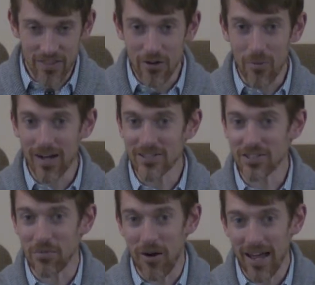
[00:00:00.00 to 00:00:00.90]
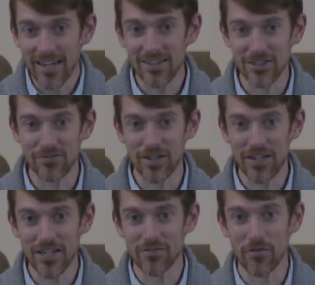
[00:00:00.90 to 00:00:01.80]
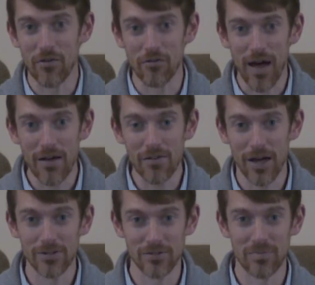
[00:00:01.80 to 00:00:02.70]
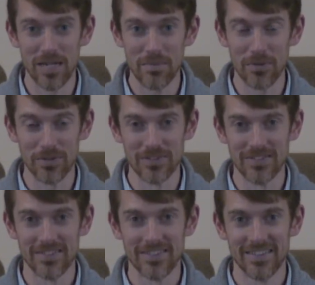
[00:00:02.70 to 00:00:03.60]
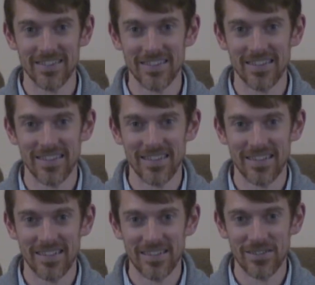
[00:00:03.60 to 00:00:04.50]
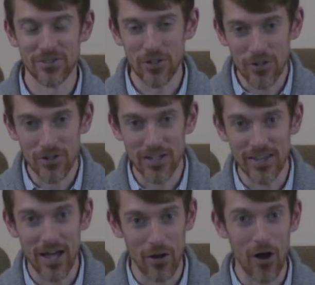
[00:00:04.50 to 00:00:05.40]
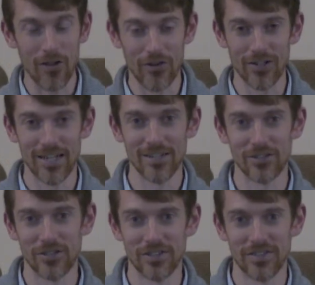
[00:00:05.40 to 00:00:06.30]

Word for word: watch the miraculous feeding of over 5,000 people. Certainly, that caught their attention.